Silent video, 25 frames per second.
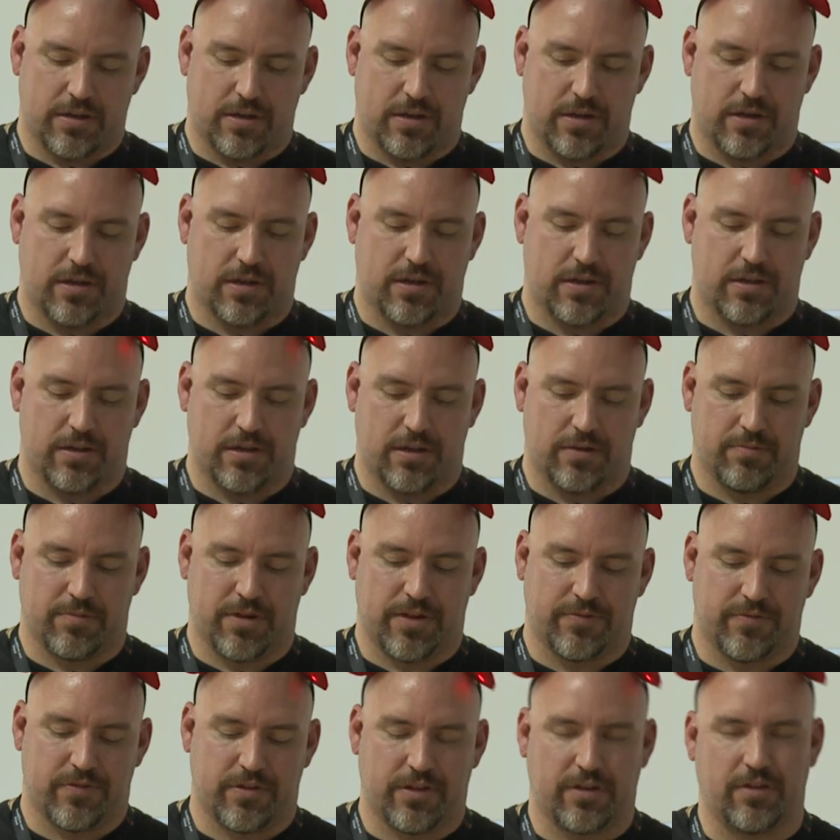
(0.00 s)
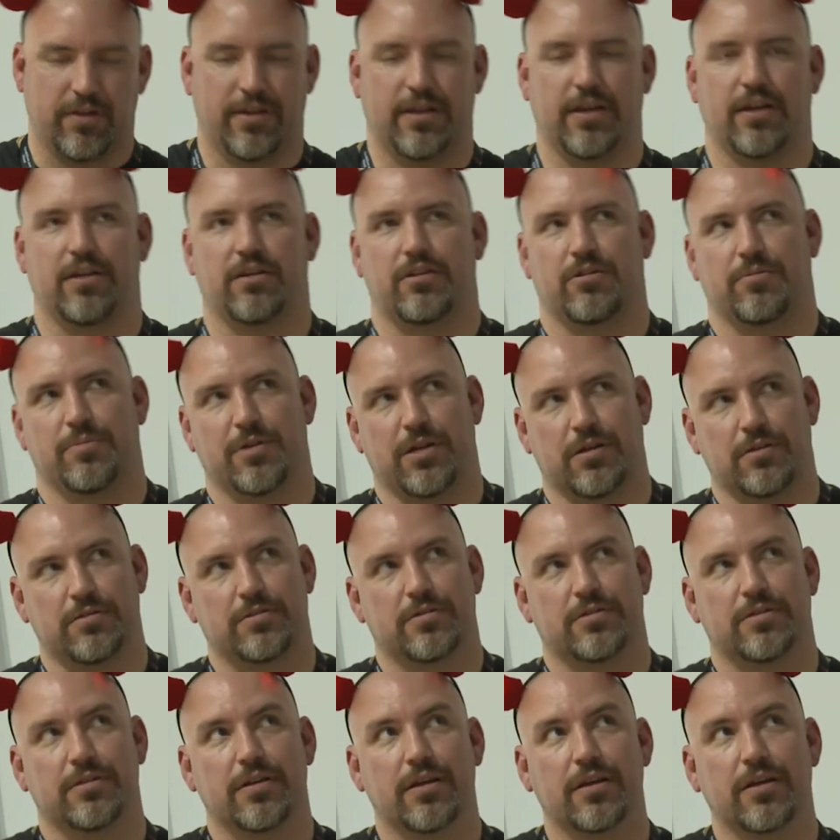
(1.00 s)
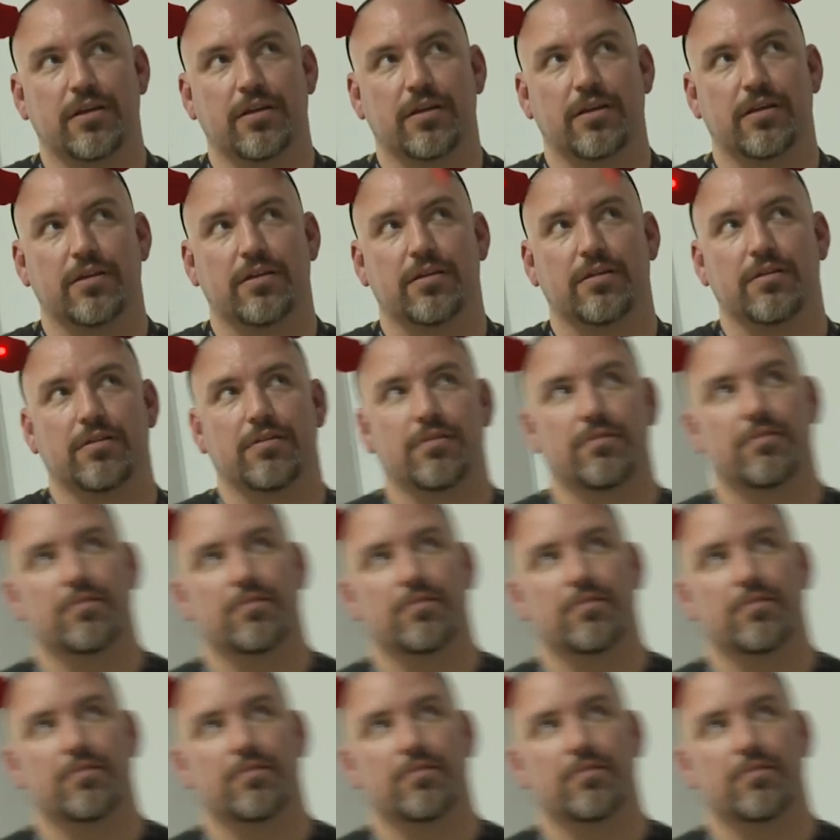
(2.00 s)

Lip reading: and then we have to get a Kerberos ticket.